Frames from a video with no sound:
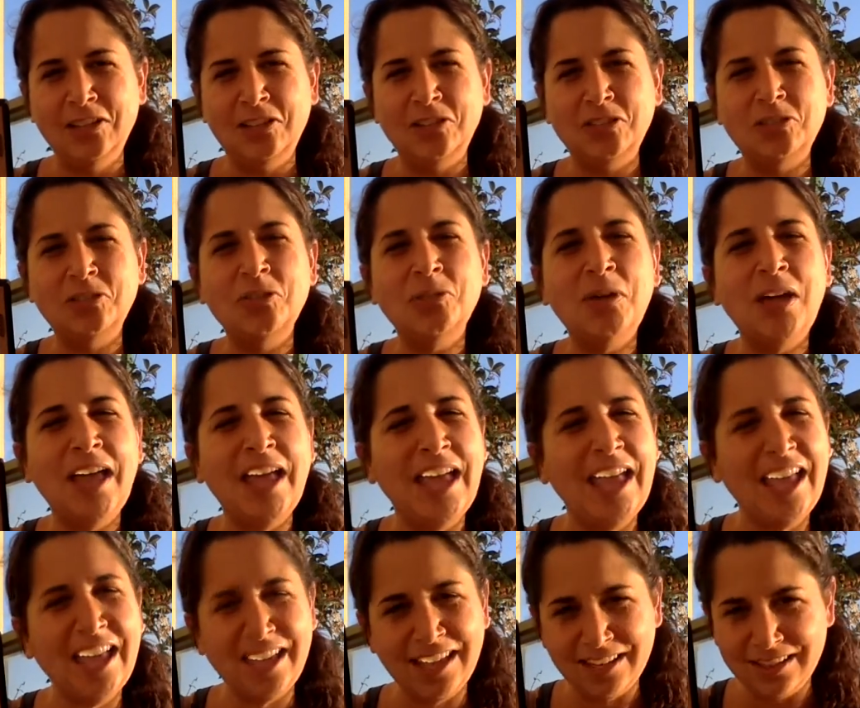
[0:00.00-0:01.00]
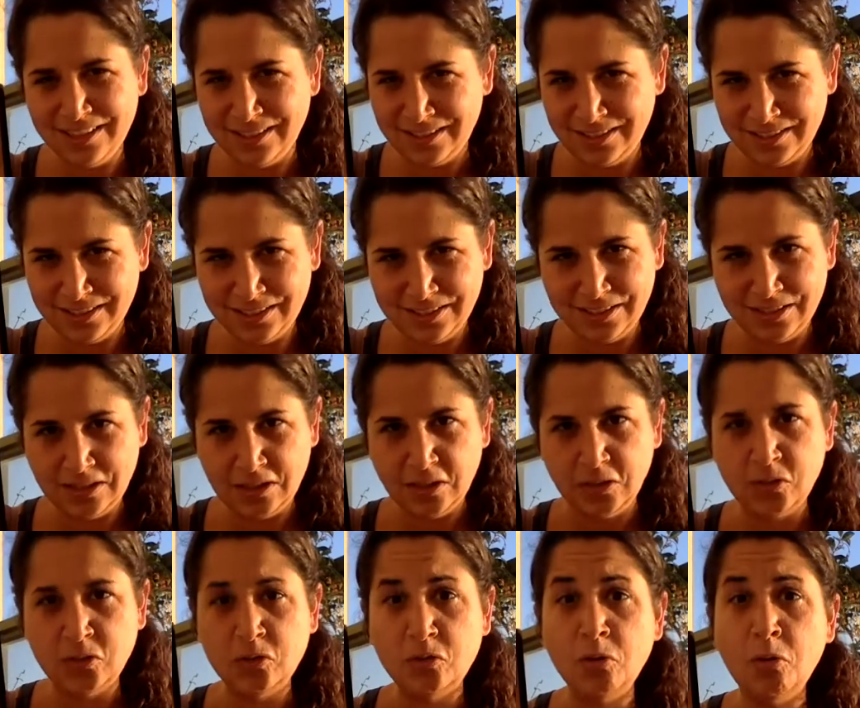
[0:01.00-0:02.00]
There's no head.
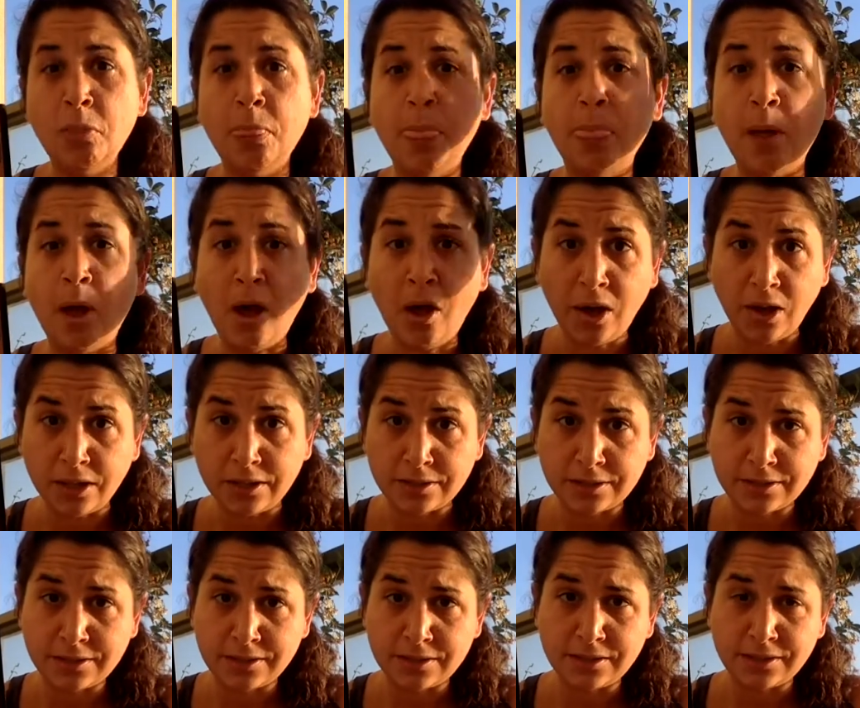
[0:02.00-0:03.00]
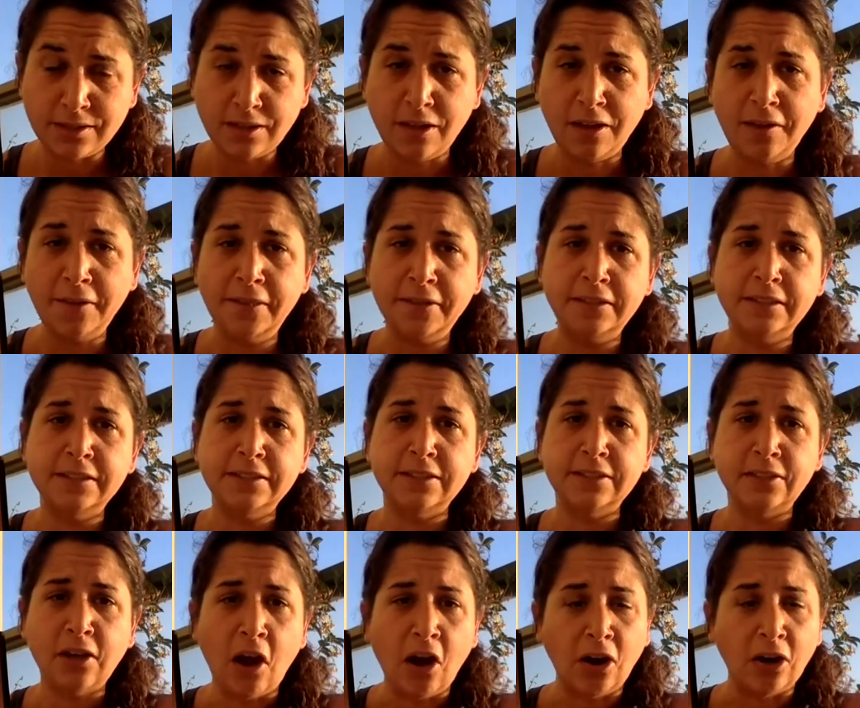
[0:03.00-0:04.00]
There's no thoughts. All there is
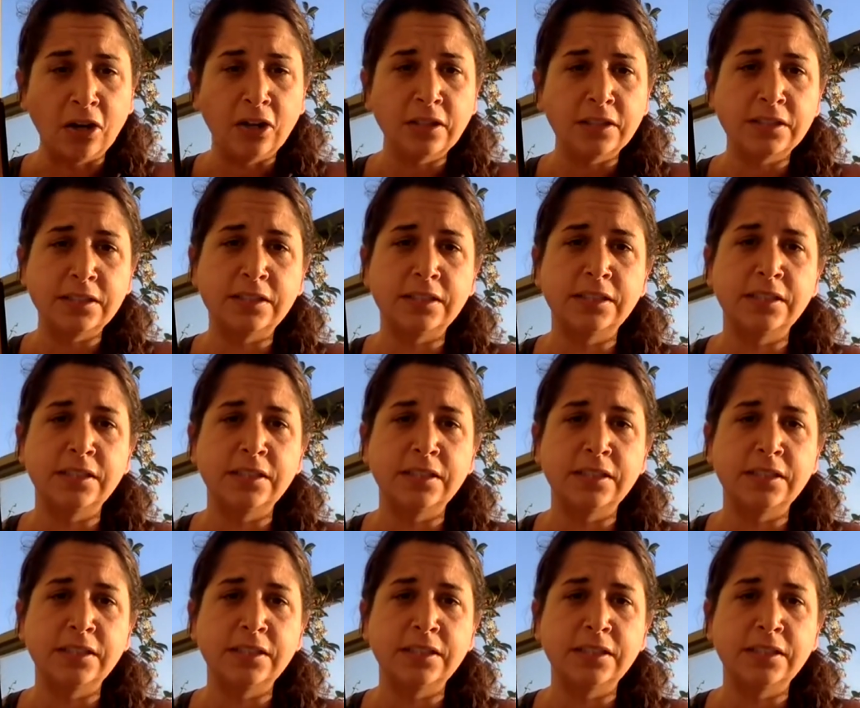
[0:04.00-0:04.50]
heart